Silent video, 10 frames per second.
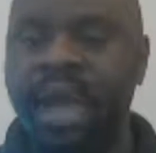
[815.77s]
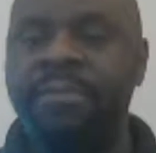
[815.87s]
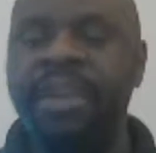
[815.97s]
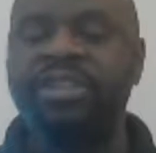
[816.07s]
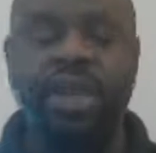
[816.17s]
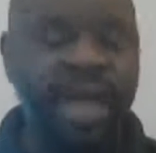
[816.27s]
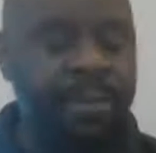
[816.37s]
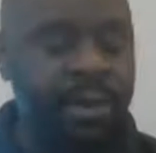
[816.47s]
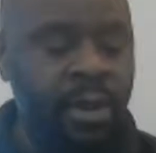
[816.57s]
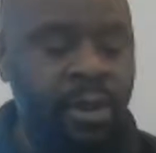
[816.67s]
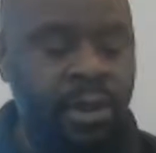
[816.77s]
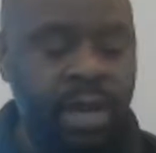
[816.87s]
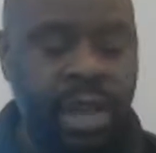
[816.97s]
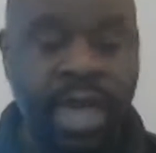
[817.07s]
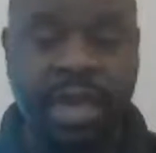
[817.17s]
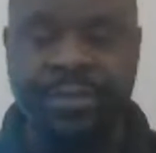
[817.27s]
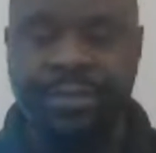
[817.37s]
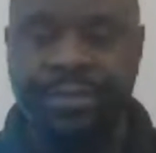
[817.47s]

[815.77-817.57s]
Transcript: I bet you it happened longer than that.